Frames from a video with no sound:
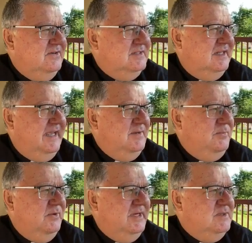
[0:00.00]
There's a
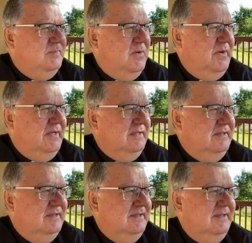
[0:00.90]
light breeze blowing.
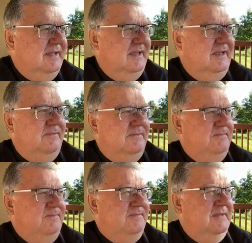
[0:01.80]

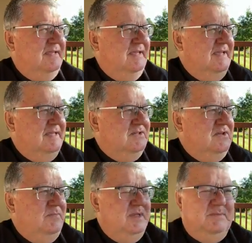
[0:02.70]
Um, it's
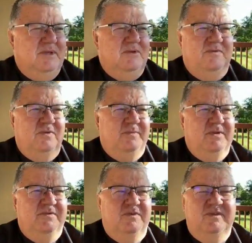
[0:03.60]
going to be a beautiful,
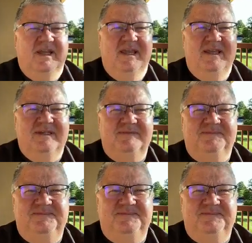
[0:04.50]
beautiful day.